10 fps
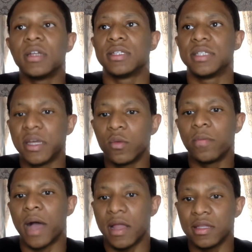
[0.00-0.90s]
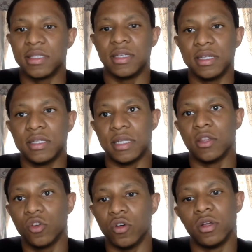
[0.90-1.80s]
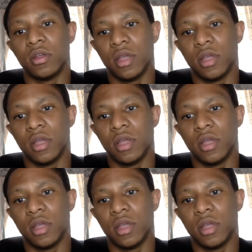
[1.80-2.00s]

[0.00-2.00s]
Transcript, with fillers: understand what policy is in law.